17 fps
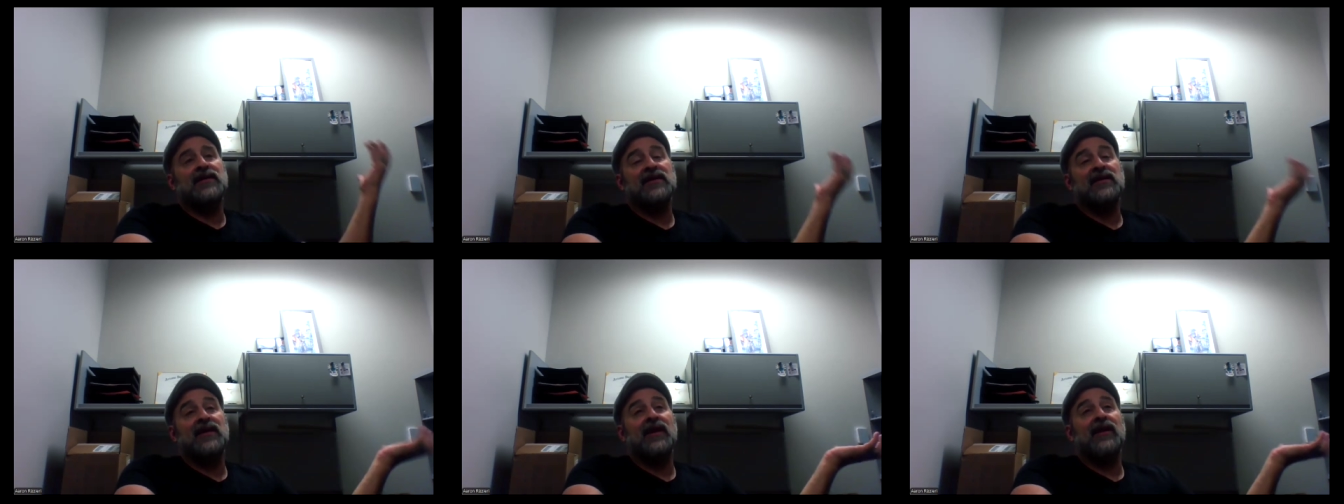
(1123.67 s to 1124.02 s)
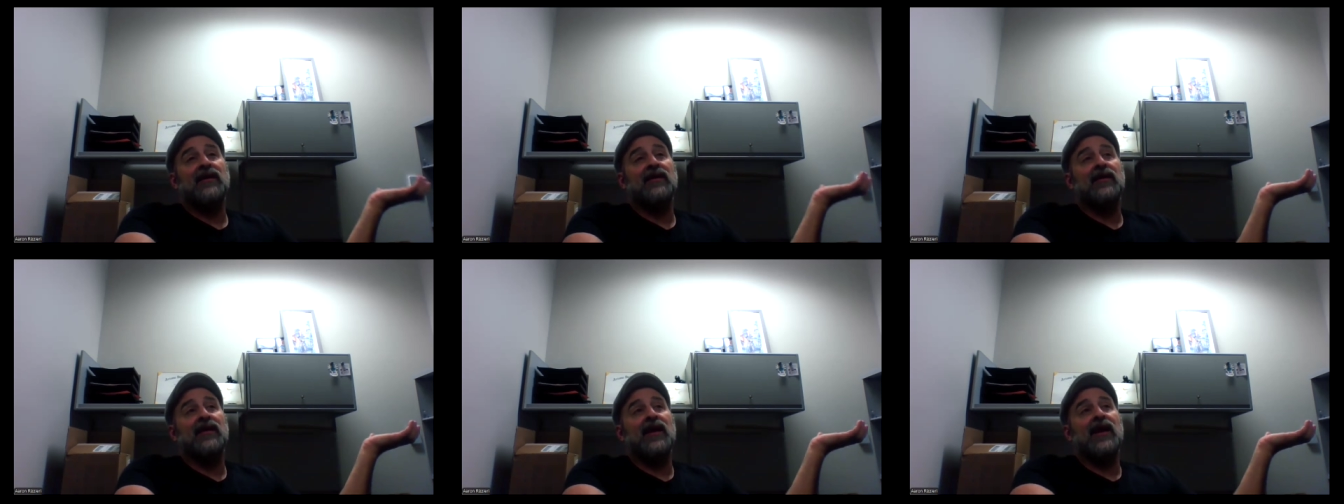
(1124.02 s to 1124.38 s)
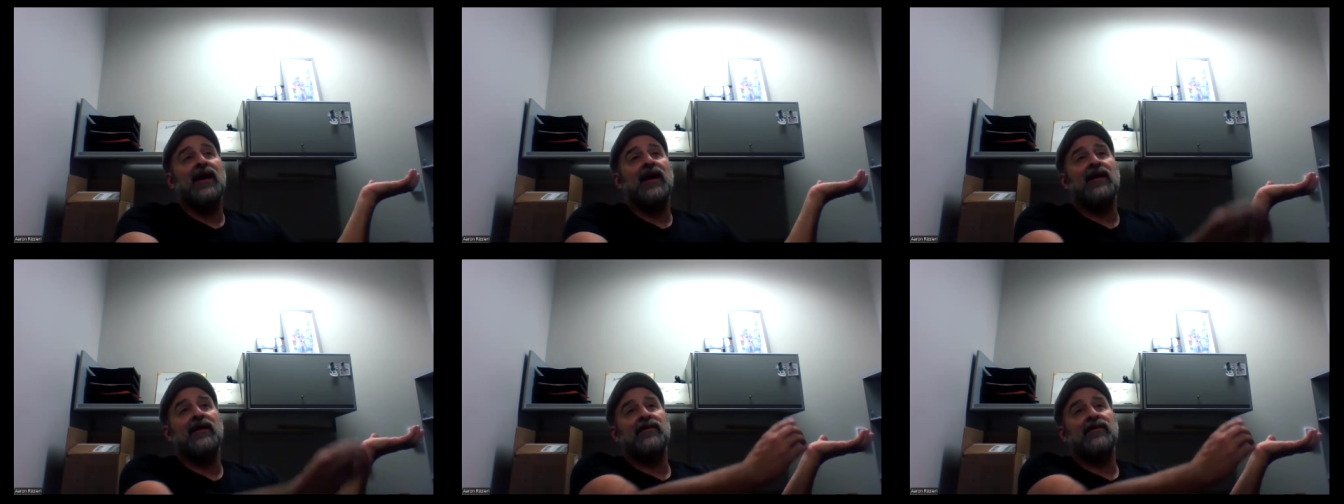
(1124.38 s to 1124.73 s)
stay
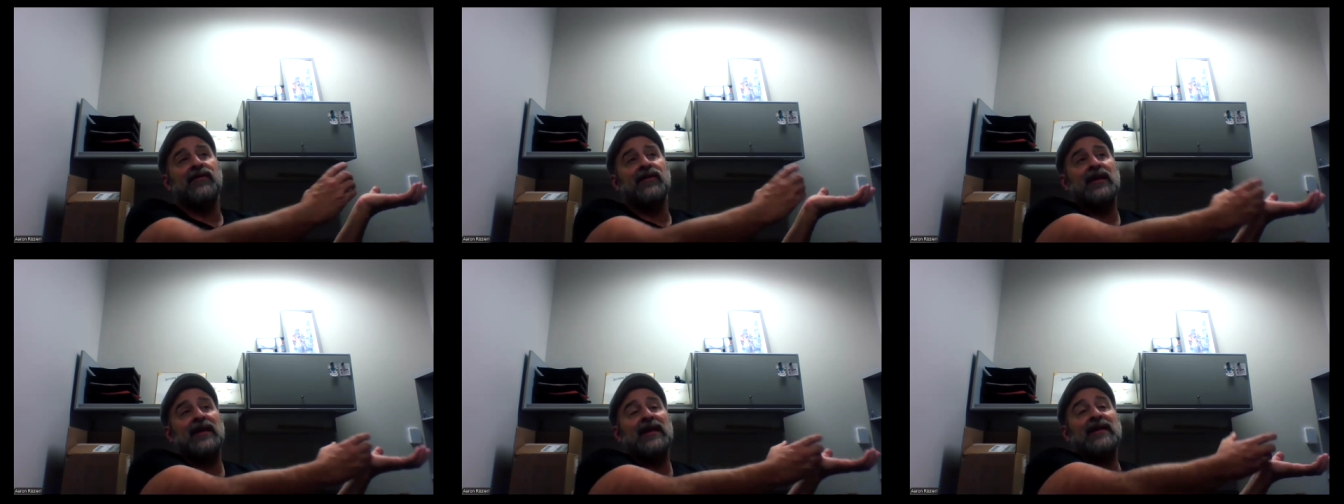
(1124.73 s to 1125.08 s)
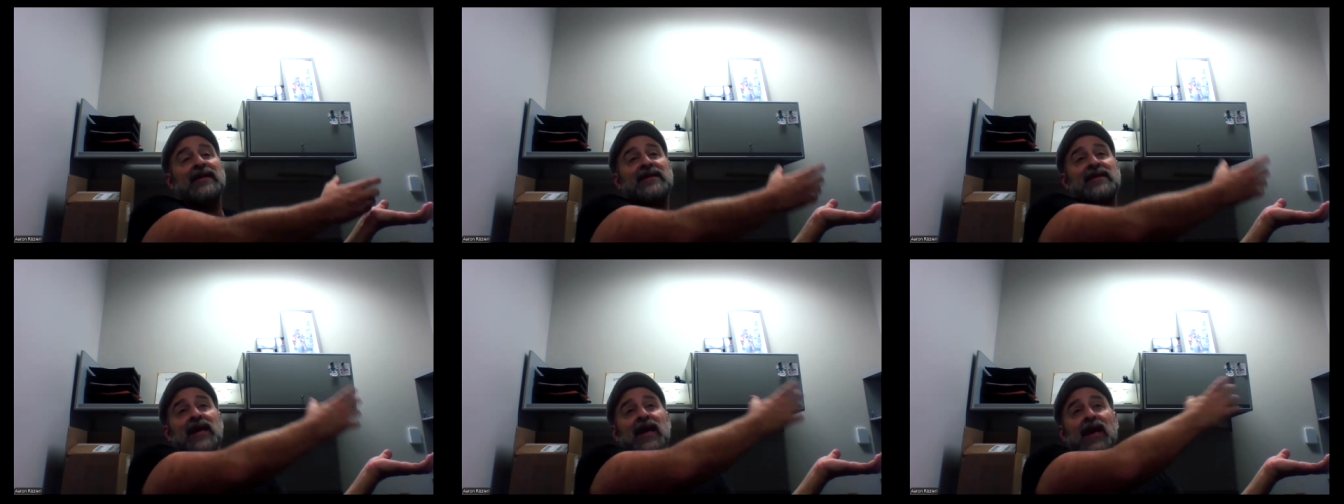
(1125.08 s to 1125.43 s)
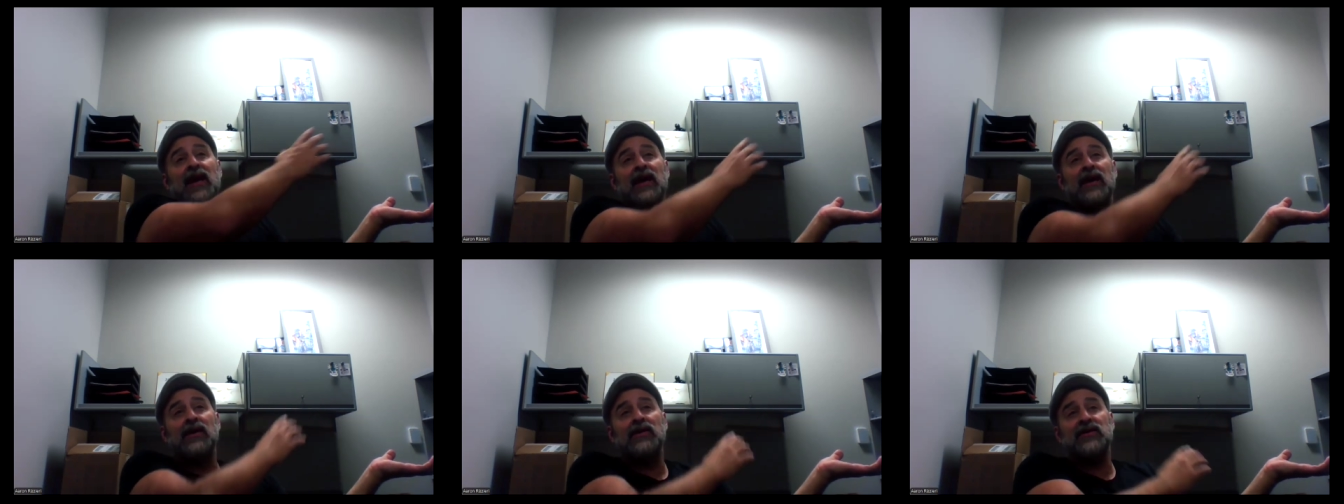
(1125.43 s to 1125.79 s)
alive
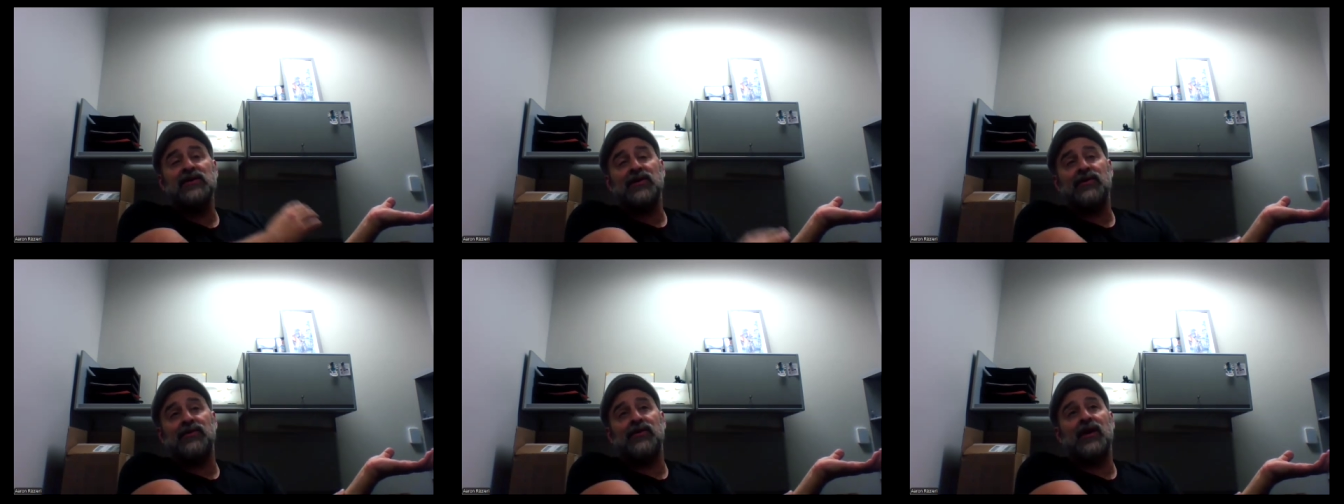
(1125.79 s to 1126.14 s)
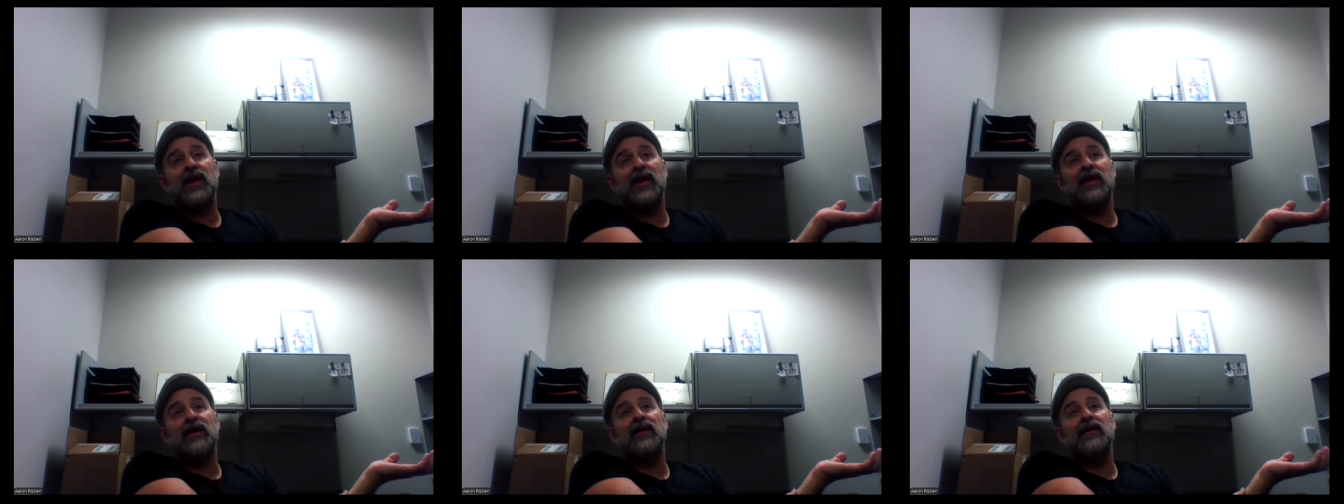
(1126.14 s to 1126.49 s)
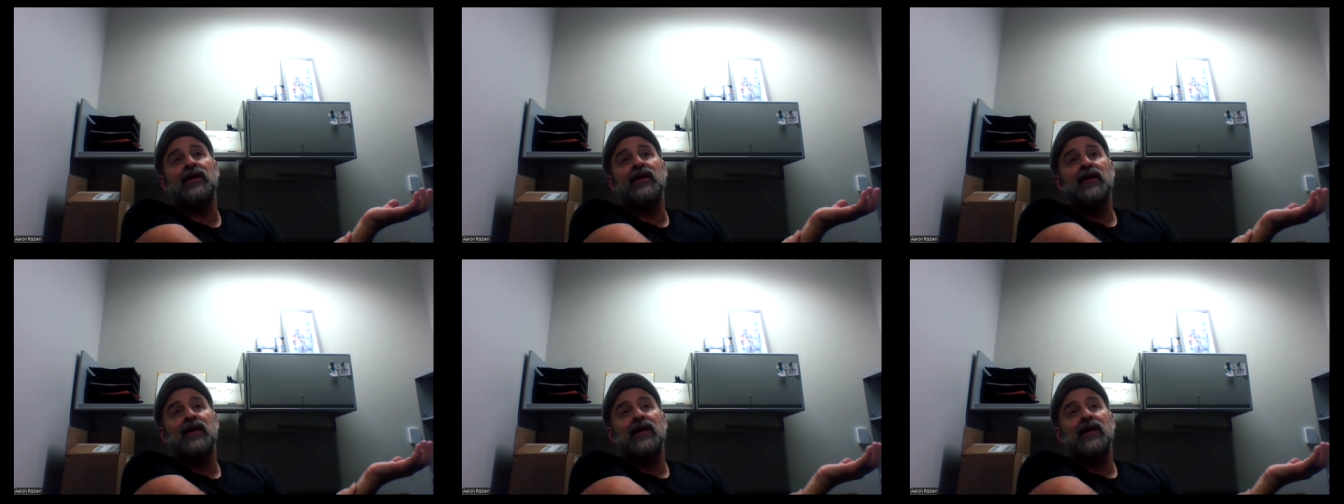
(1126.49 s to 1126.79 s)
entails a right